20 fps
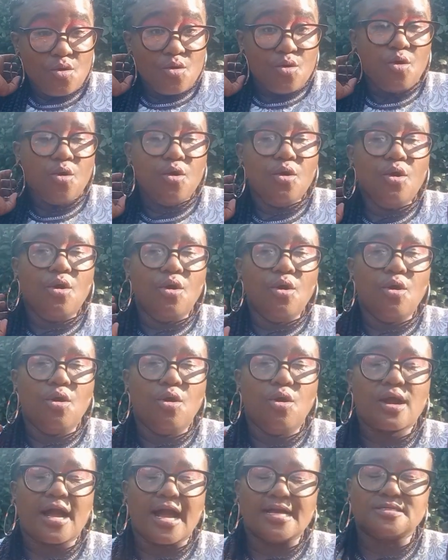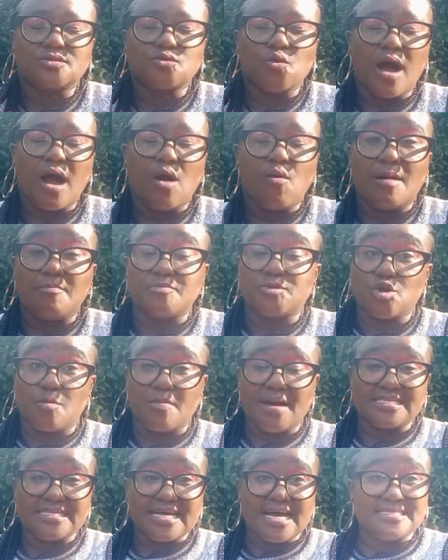Whew, guys, wow, I'm
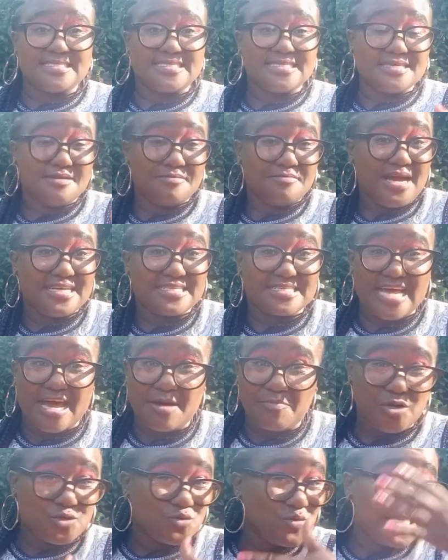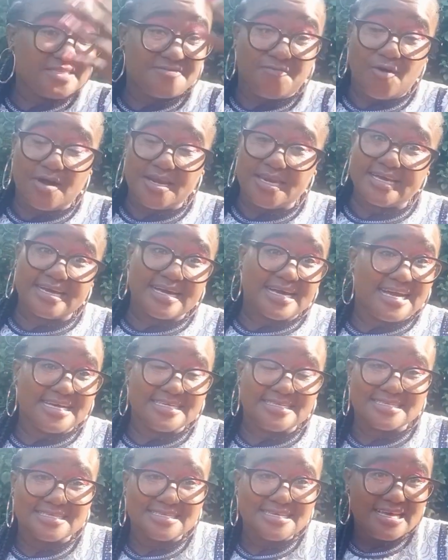traumatized. My tripod was falling,
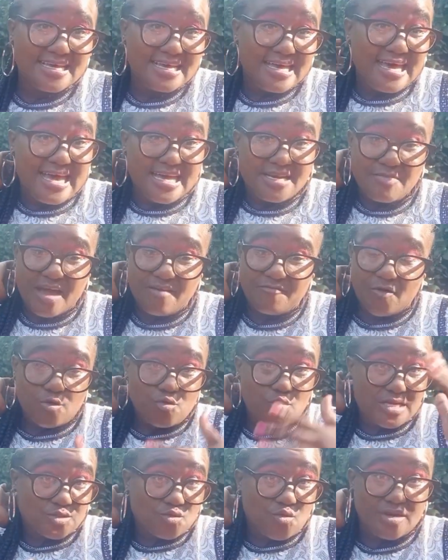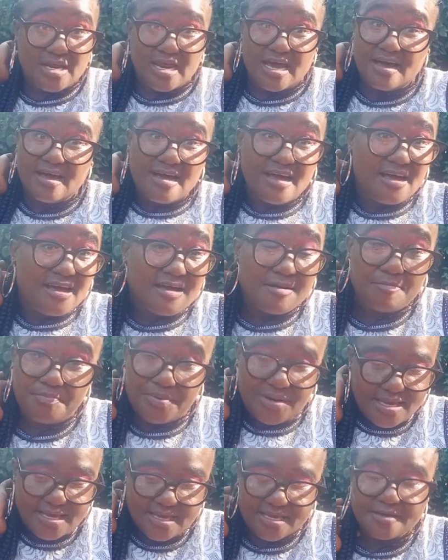guys, and my phone was gonna
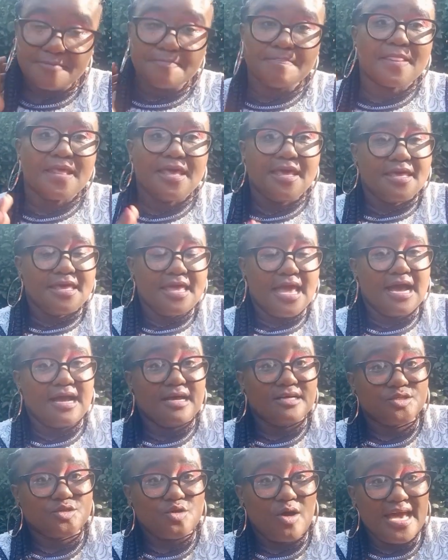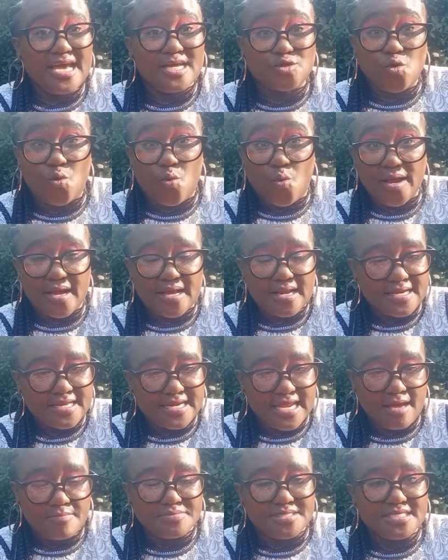break. Yeah, so I had to quickly
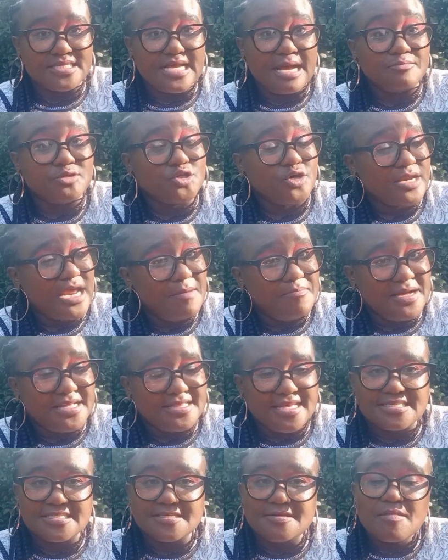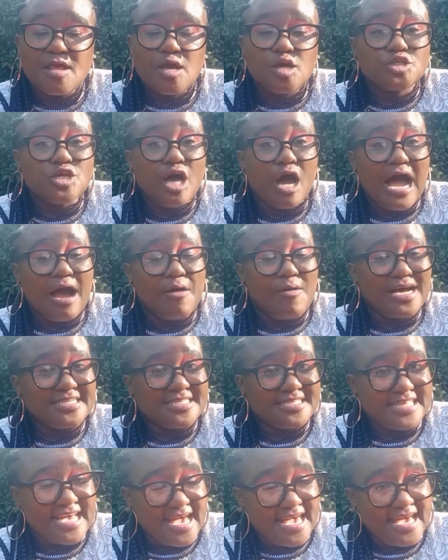grab it. I'm sorry about that. So I
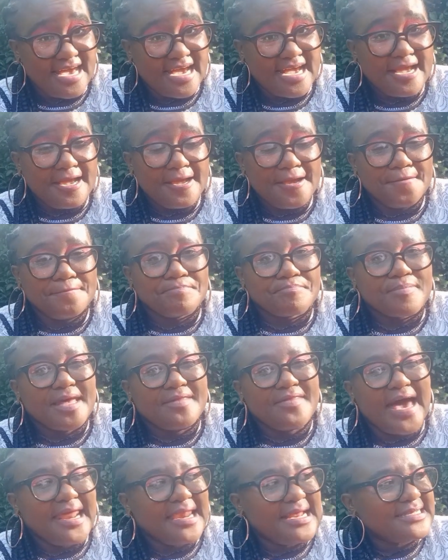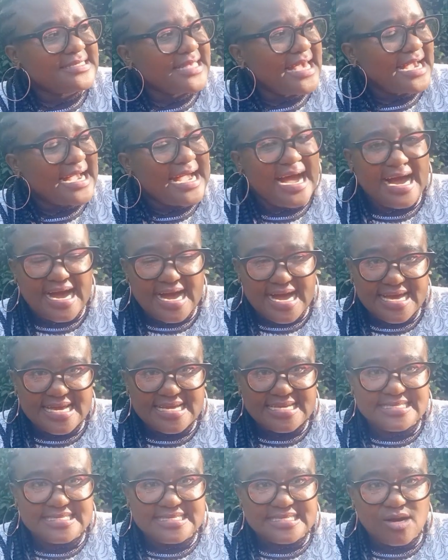was saying that is the
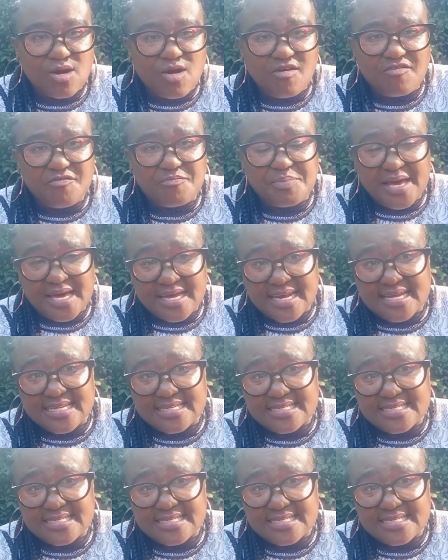kind of parents